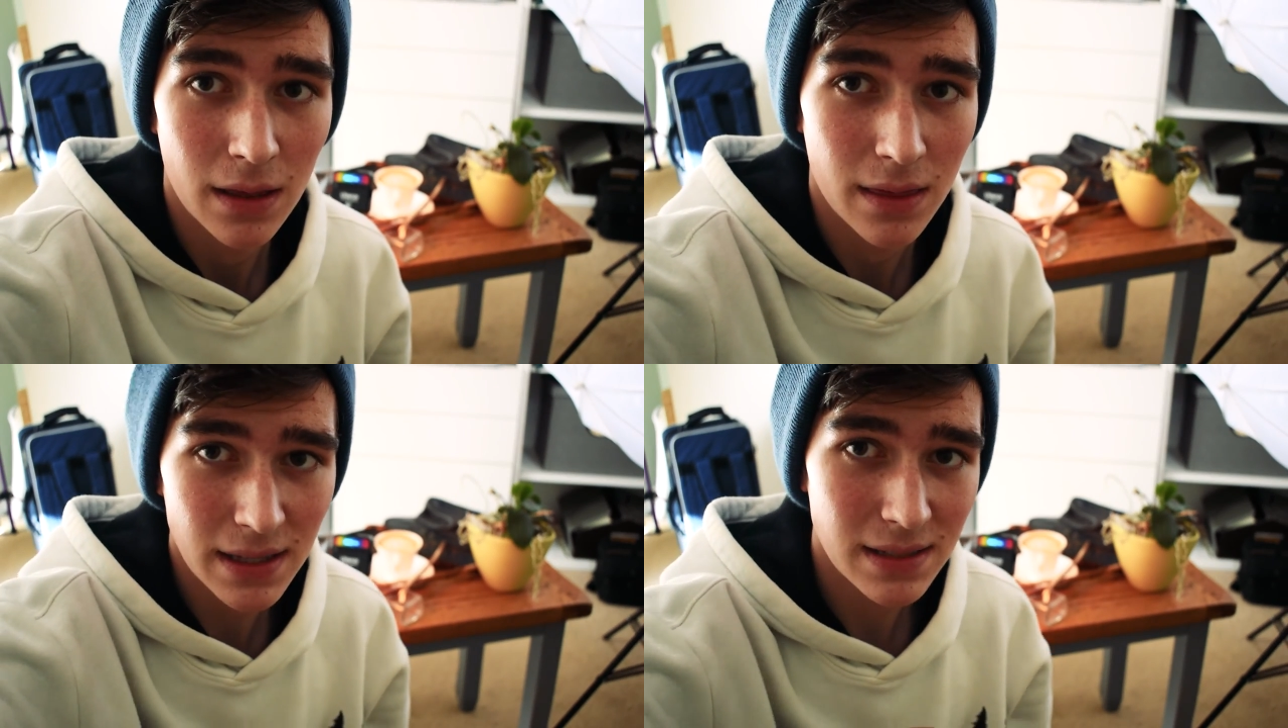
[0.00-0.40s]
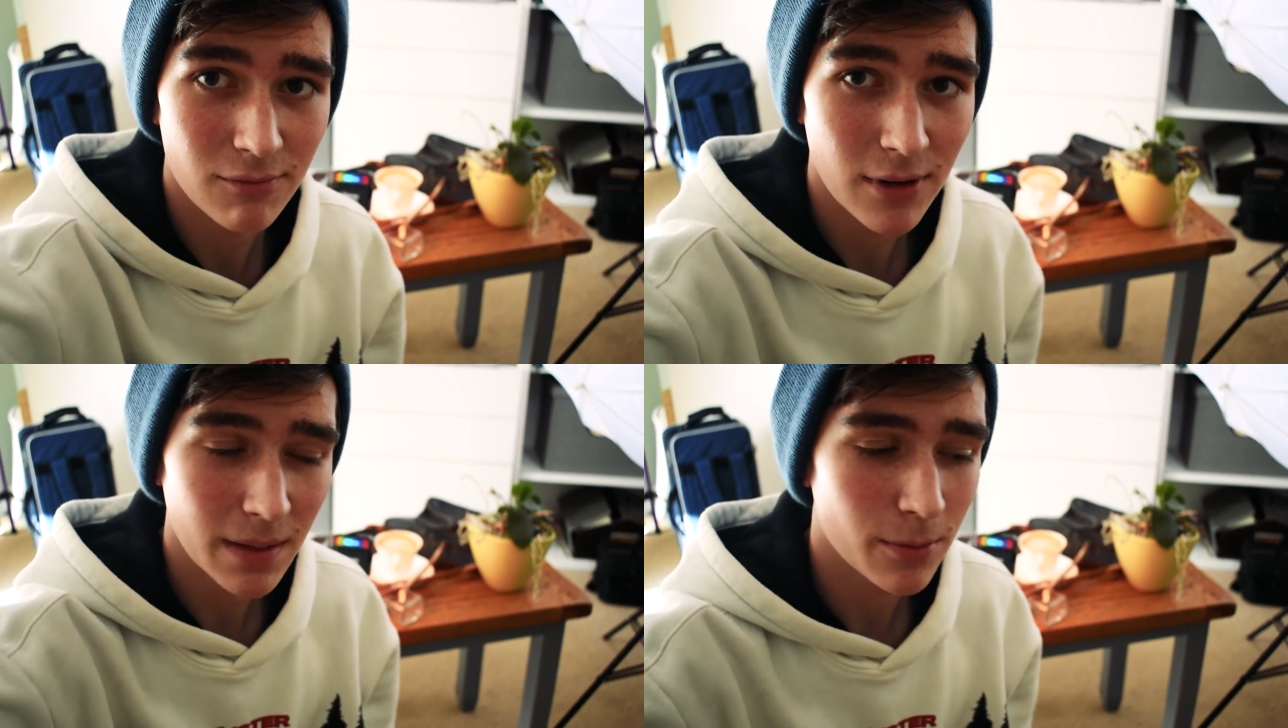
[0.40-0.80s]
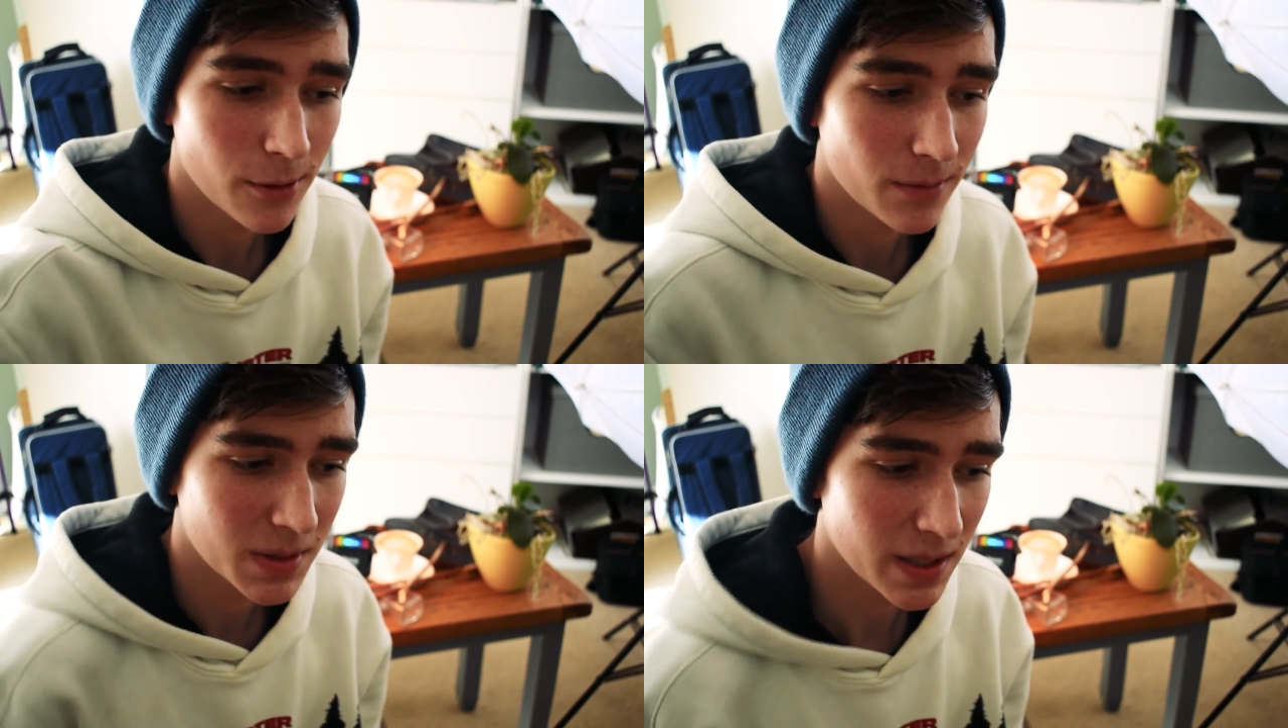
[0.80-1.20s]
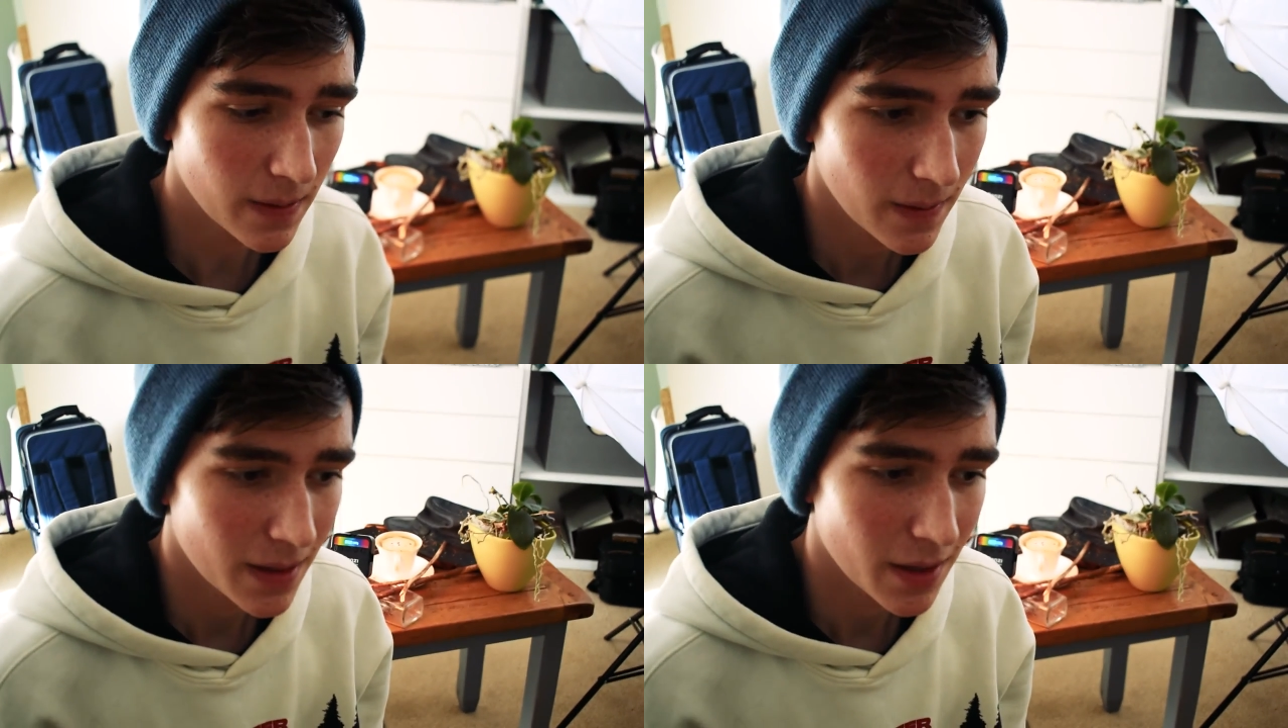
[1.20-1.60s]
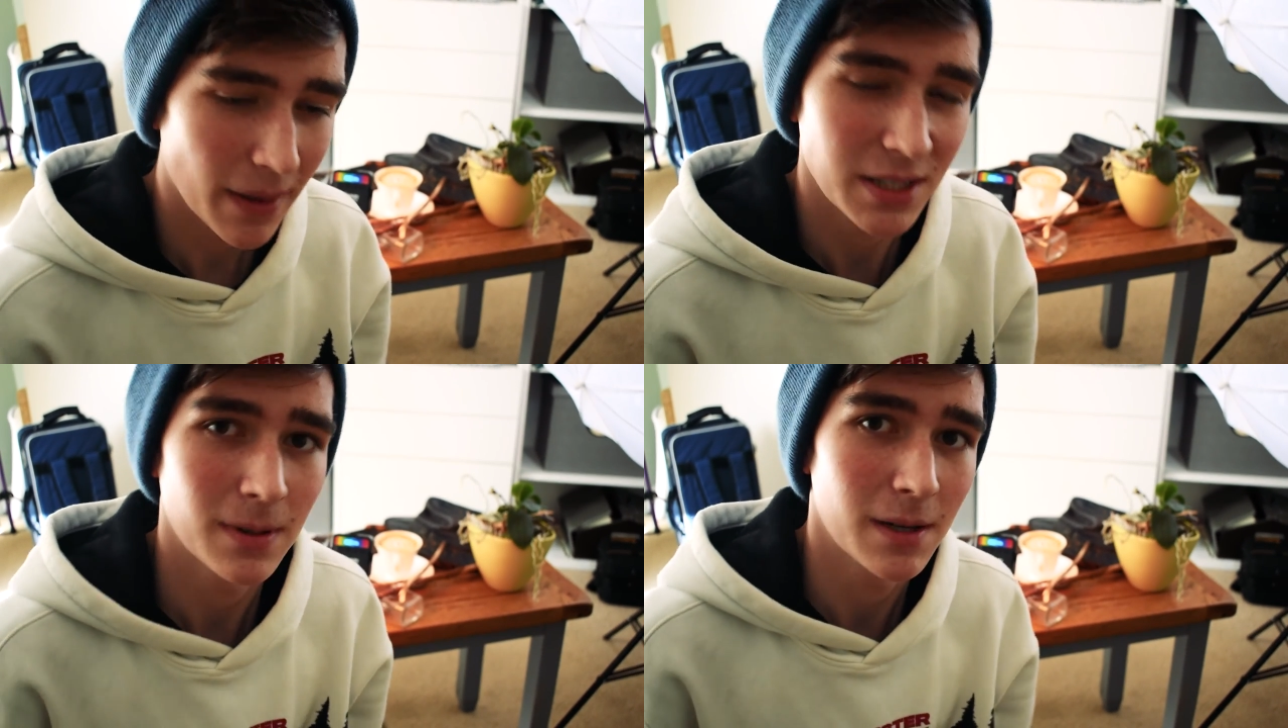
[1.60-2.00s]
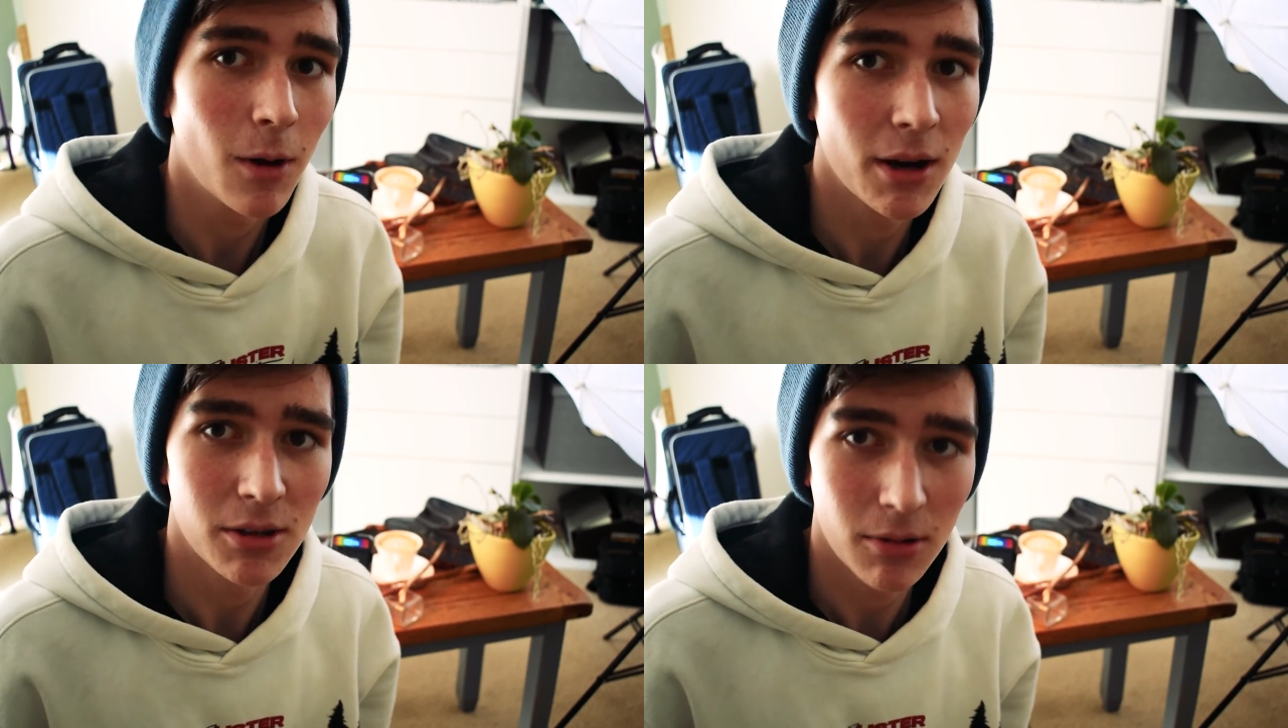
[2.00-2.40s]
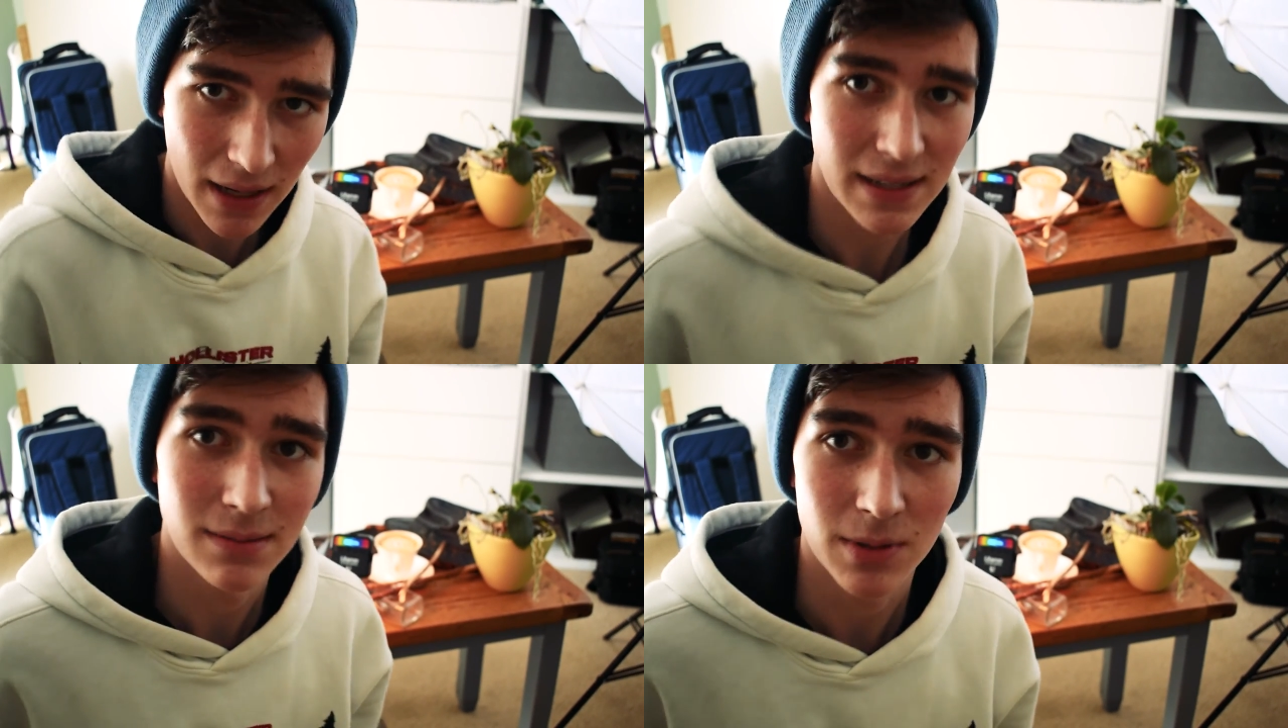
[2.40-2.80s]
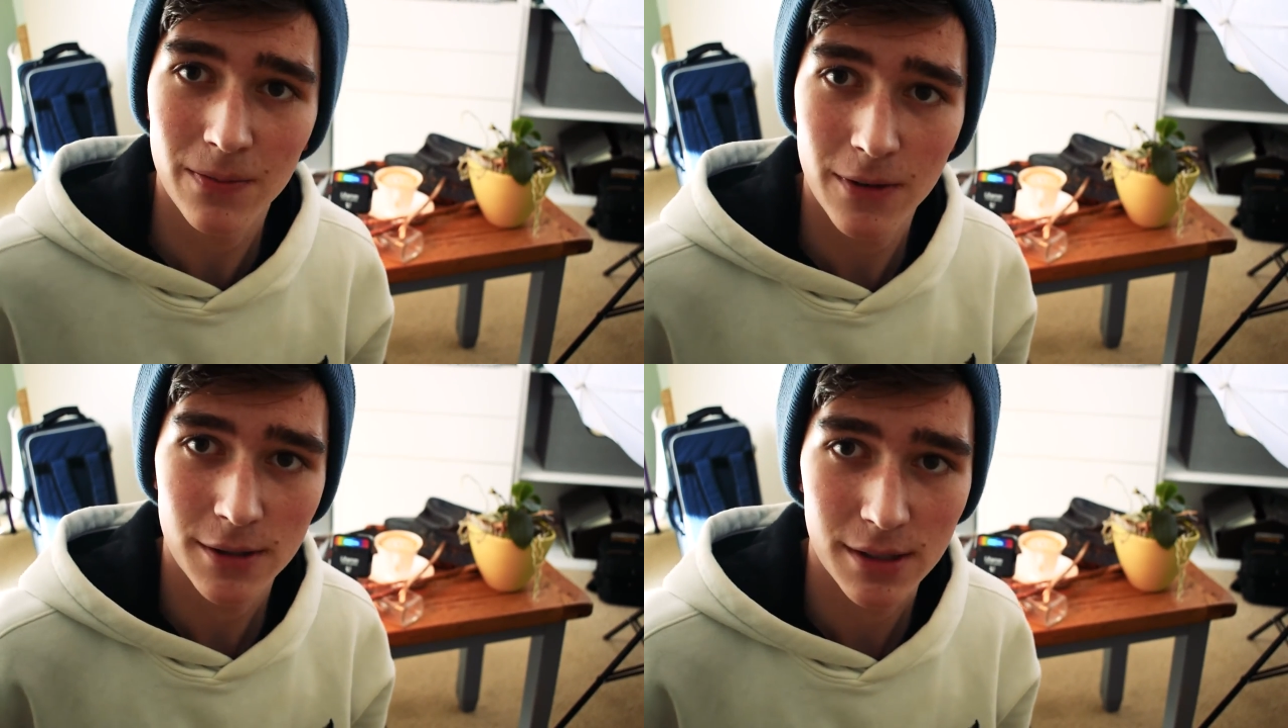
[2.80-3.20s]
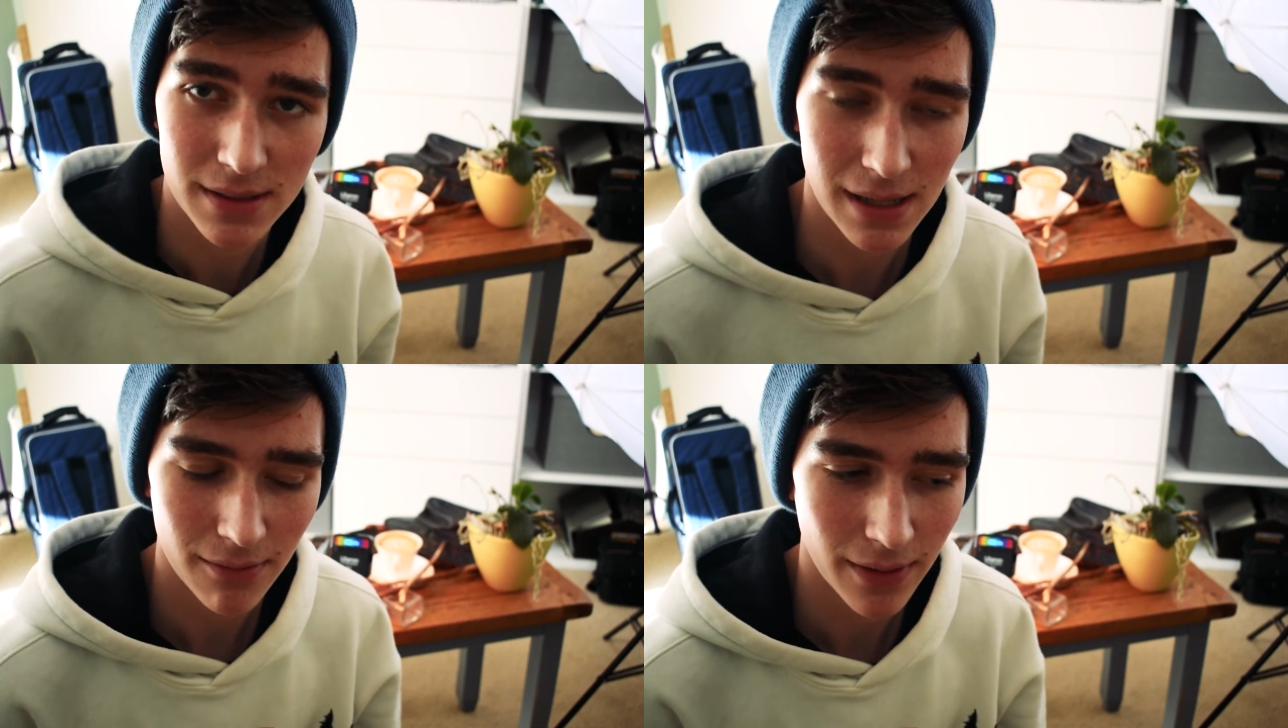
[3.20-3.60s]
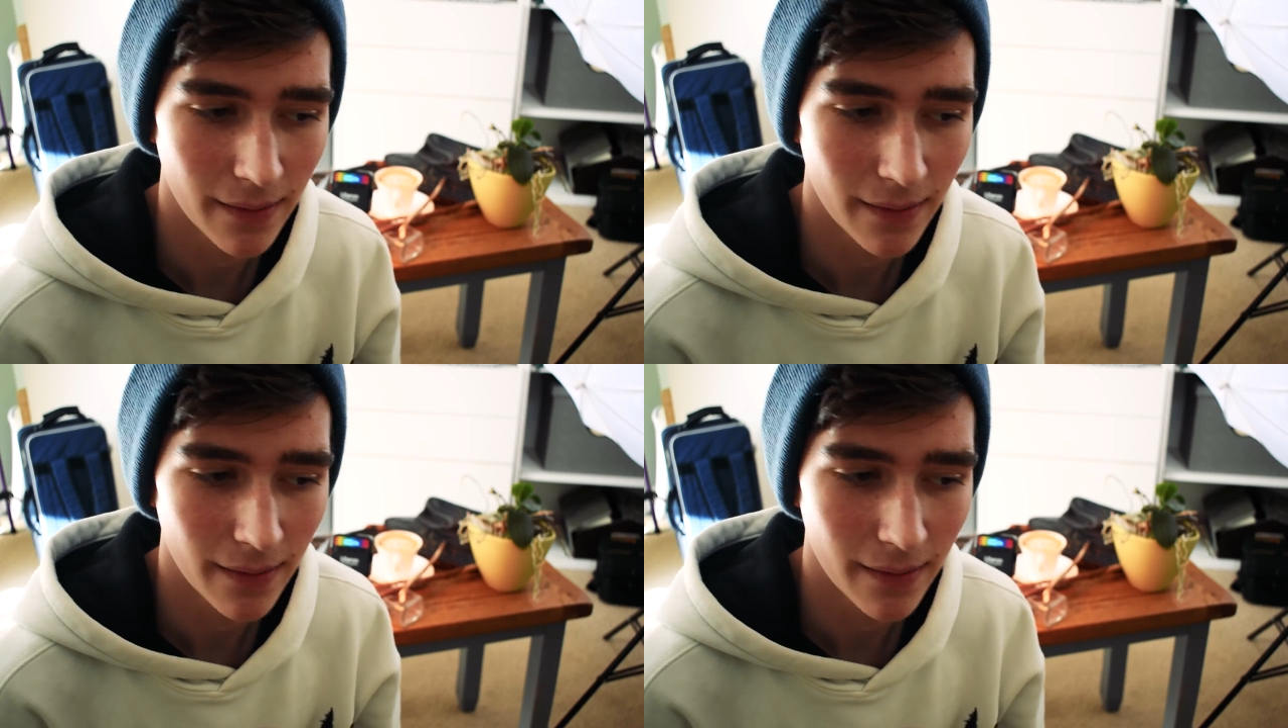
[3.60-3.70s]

This really proves that no matter where you are, you can get some good photos out of